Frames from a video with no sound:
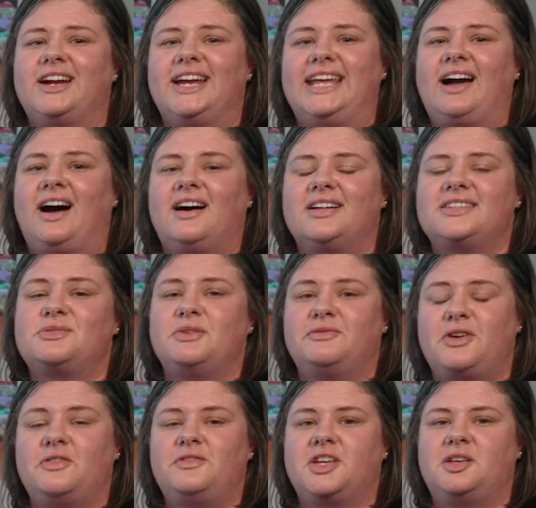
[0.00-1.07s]
really hard to
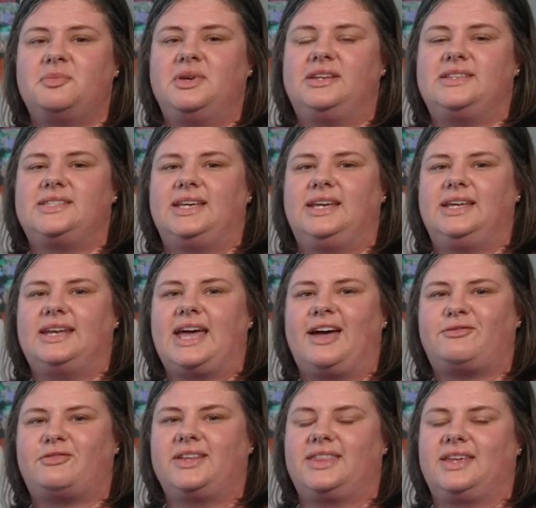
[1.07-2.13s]
involve the community in
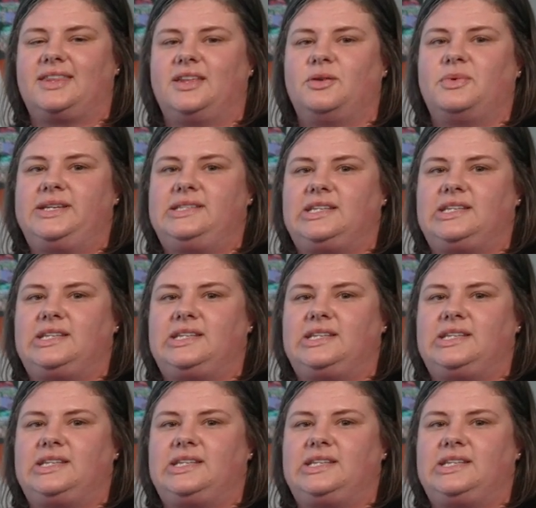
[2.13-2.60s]
everything that we